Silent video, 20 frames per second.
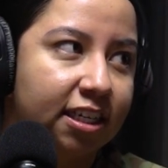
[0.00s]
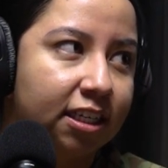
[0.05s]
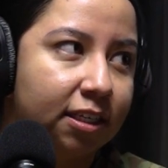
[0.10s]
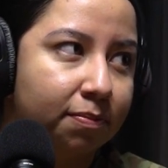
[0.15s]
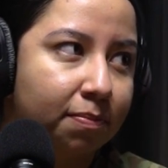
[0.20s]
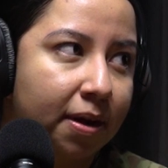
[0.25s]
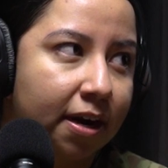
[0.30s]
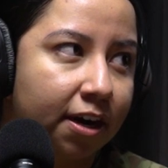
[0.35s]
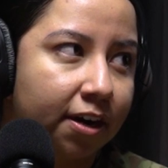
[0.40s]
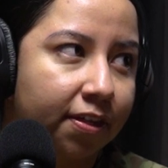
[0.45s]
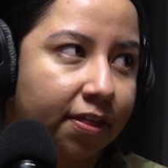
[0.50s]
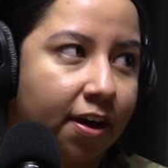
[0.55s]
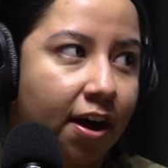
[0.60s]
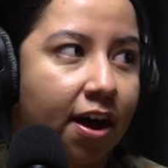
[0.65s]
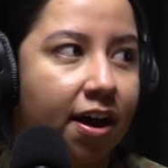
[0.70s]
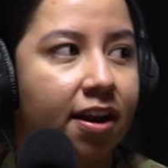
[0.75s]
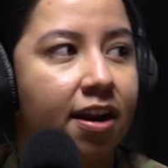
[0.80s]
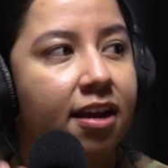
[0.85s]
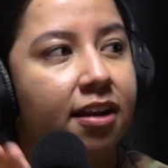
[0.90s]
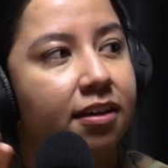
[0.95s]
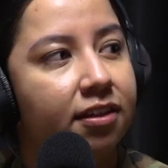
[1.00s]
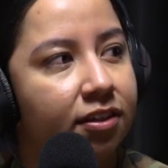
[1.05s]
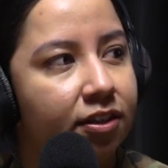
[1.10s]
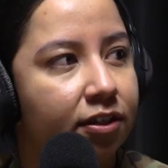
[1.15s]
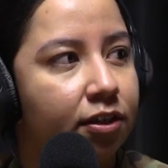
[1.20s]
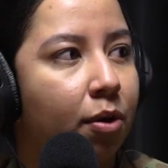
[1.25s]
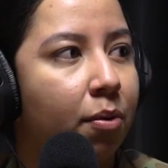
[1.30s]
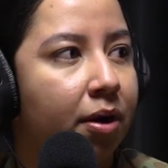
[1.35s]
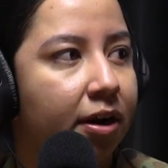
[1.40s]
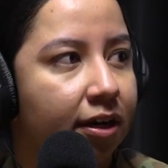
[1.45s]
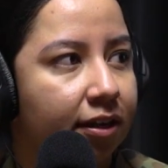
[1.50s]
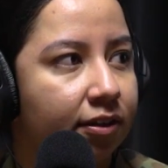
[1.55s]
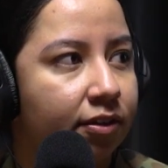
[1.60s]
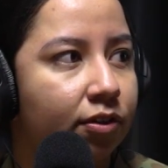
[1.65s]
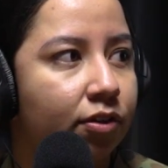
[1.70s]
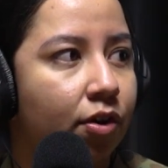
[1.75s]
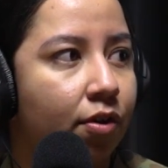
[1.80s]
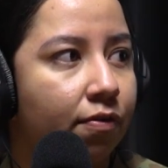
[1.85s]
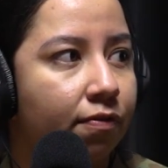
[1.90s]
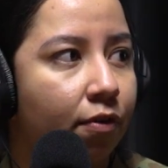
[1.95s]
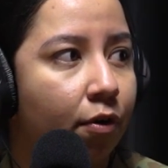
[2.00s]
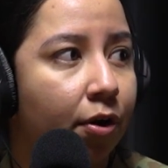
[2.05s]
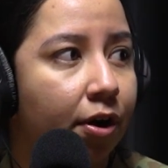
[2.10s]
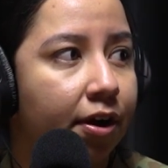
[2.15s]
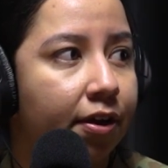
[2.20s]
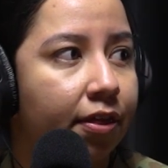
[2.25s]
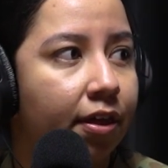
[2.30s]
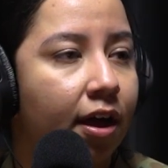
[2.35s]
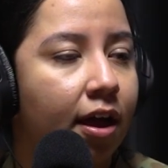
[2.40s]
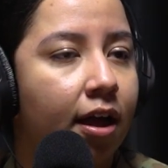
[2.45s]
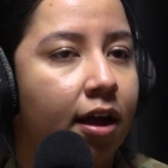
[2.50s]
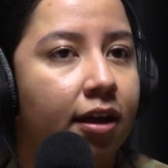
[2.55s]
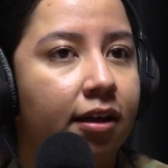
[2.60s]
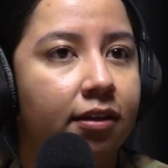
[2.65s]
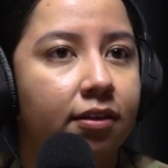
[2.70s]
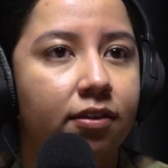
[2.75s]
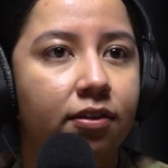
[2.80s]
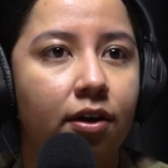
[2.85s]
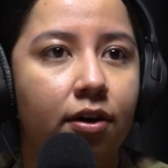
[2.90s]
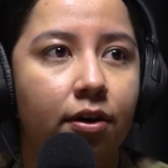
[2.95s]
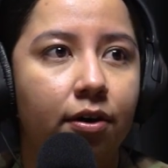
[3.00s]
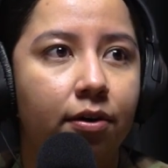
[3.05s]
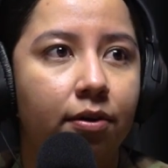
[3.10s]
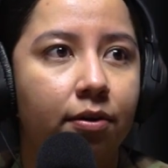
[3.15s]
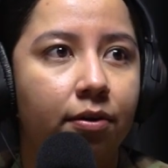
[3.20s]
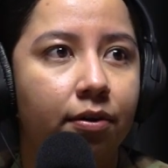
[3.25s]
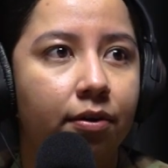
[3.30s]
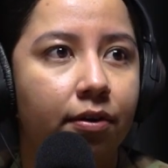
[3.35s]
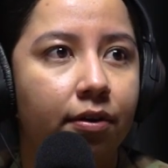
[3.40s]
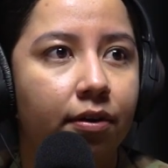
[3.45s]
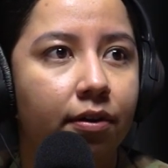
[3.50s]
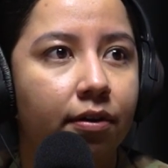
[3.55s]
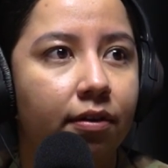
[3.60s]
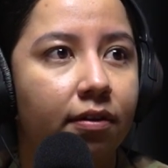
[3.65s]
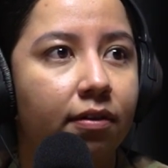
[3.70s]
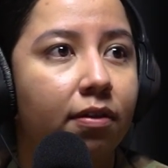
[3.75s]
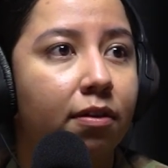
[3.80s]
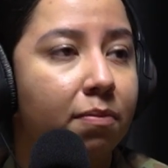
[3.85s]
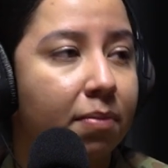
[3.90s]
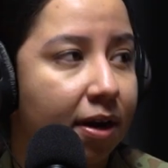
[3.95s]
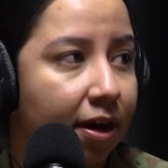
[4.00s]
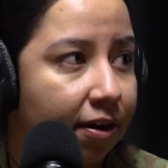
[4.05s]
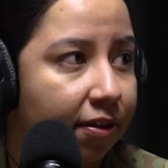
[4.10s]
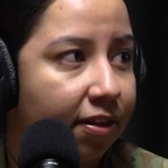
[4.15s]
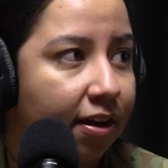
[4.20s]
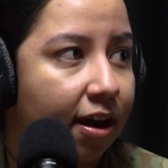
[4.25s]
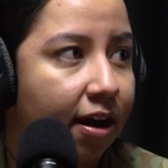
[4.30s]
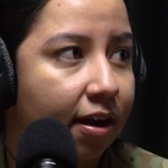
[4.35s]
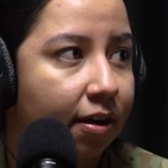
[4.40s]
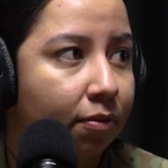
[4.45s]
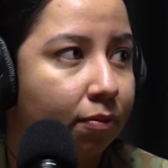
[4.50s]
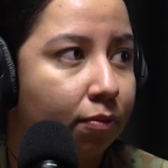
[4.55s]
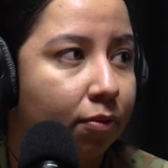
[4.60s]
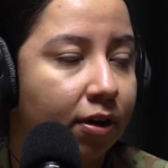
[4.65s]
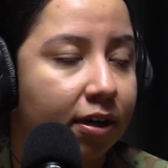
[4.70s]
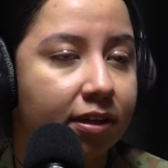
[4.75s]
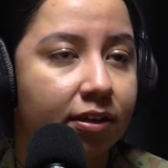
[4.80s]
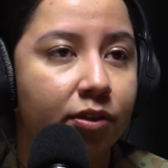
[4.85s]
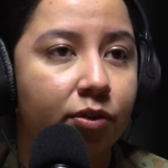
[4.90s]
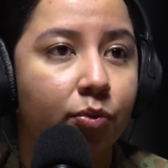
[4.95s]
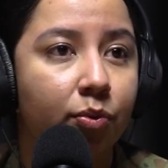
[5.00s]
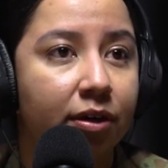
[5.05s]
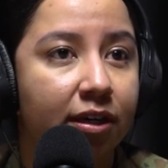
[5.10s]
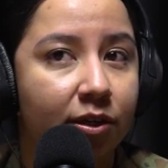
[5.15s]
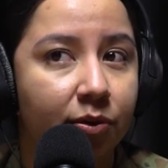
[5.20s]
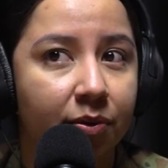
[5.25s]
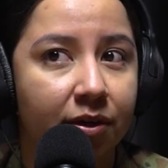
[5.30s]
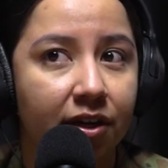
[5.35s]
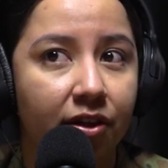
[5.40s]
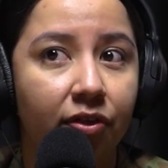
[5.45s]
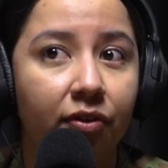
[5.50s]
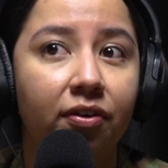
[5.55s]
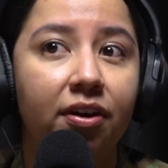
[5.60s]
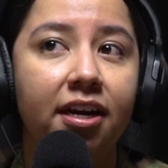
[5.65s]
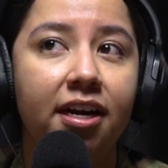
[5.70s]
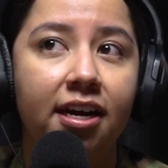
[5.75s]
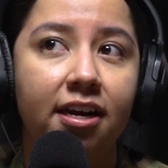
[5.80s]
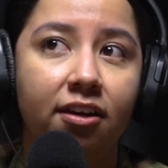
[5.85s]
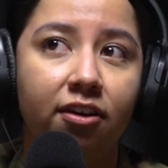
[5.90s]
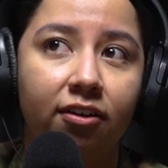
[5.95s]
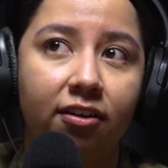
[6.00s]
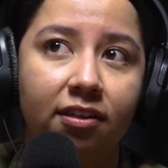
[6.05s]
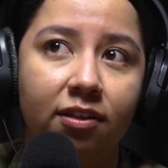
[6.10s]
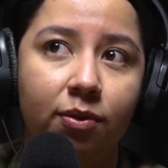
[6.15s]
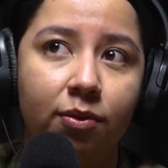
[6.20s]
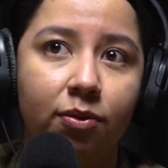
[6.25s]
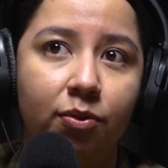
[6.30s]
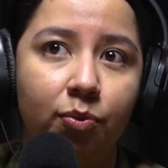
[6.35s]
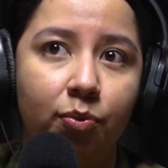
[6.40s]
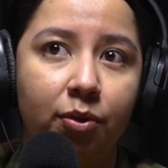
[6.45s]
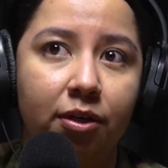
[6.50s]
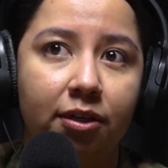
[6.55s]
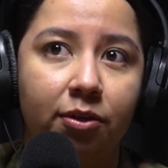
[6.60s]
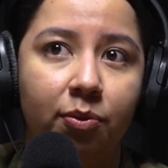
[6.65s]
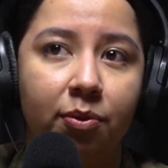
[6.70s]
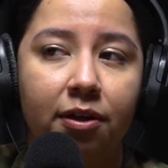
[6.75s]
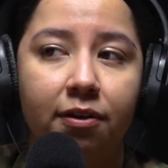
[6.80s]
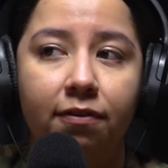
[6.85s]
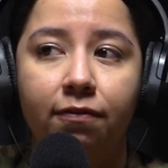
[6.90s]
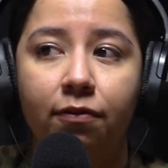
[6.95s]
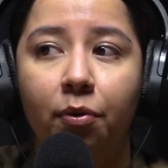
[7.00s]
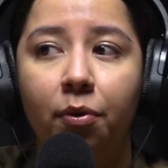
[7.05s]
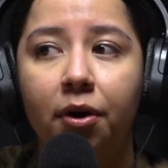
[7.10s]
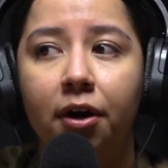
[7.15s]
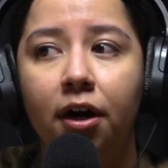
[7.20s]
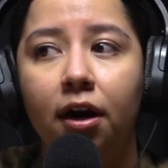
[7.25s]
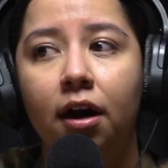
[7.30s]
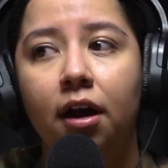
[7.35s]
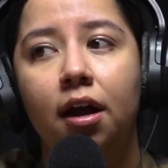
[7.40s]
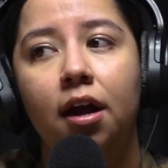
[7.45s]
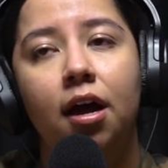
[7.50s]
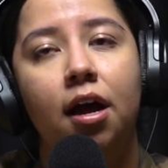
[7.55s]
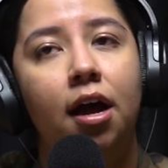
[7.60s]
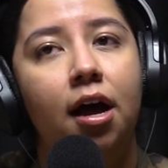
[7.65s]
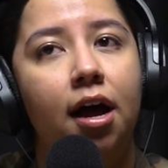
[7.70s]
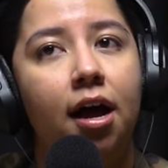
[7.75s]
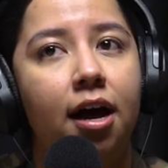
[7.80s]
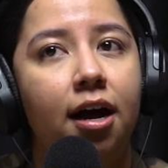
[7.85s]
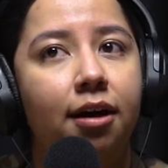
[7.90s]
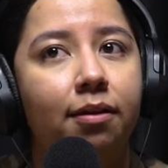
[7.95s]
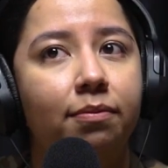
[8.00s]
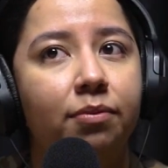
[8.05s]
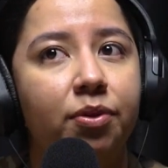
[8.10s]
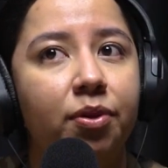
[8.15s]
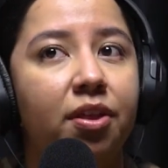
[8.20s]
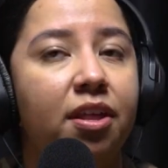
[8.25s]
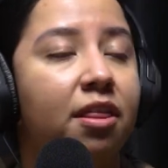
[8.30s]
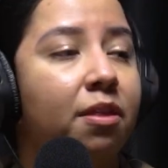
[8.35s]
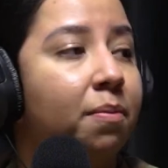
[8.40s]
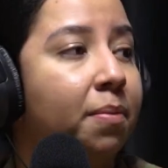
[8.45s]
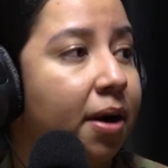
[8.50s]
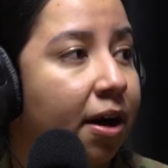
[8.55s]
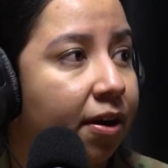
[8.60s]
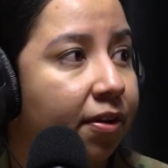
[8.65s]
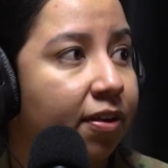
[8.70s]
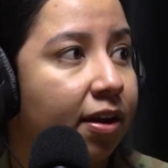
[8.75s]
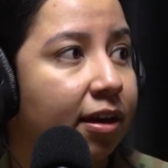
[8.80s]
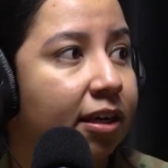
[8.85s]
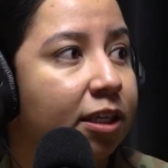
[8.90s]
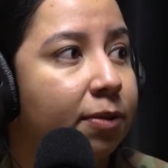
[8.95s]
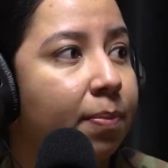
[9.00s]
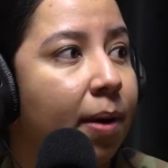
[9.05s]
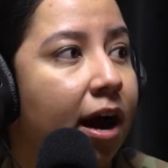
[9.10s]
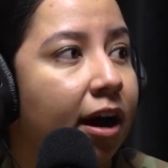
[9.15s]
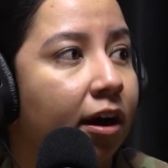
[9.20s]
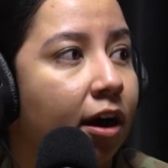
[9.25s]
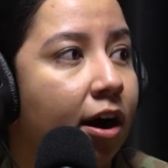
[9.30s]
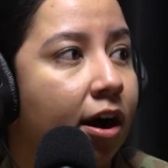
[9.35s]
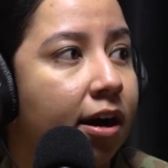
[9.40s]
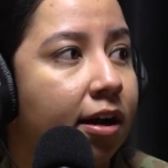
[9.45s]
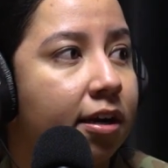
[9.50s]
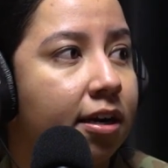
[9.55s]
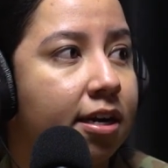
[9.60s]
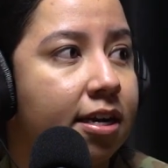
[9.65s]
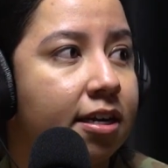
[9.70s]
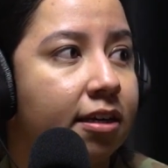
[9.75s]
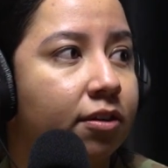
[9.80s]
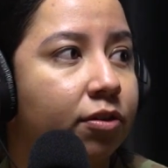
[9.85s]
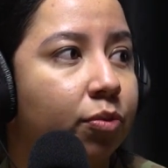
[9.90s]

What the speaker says: is marathon, and so on and so forth. So the marathon was 2023, endurance is 2024. So then the marathon is back on in